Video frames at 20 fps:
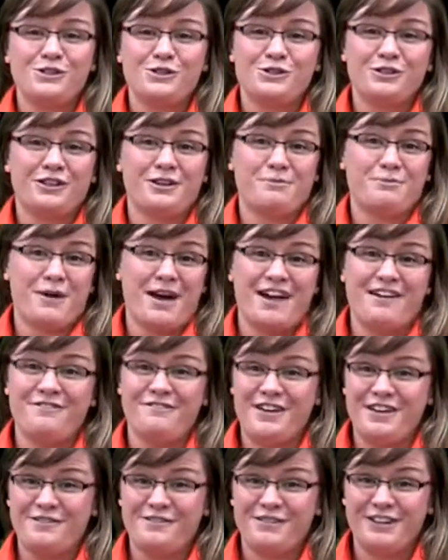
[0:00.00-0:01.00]
usually my
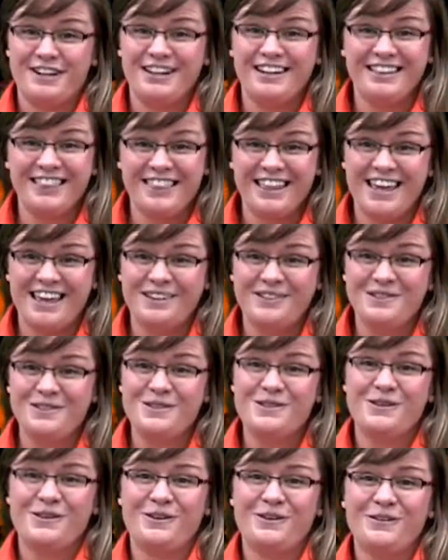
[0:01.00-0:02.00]
favorite thing
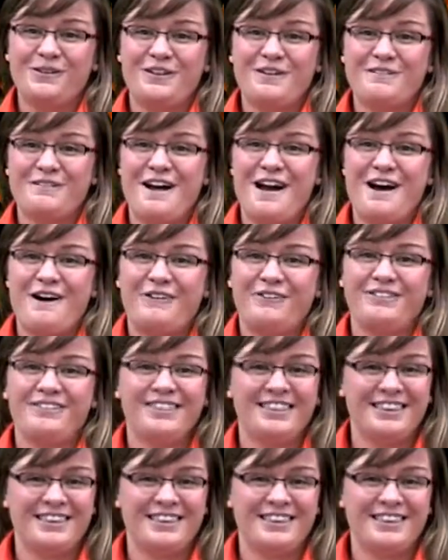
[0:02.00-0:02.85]
to do around